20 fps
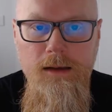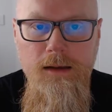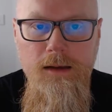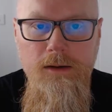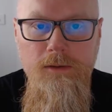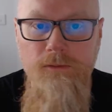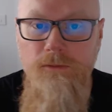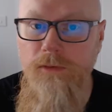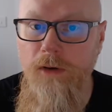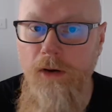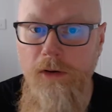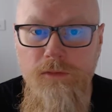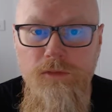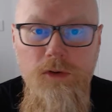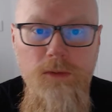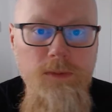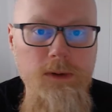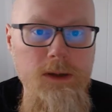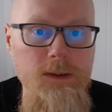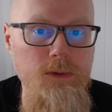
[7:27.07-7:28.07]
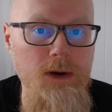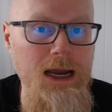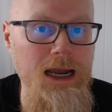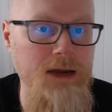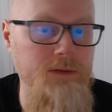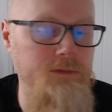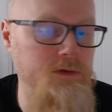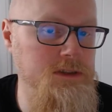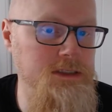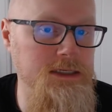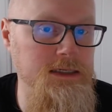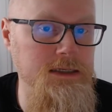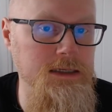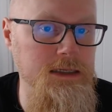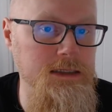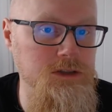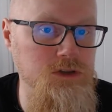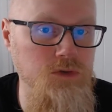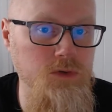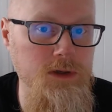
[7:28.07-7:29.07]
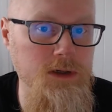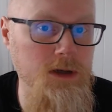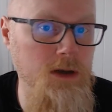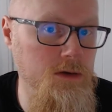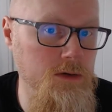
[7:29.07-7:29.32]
Very few people have Articulate Storyline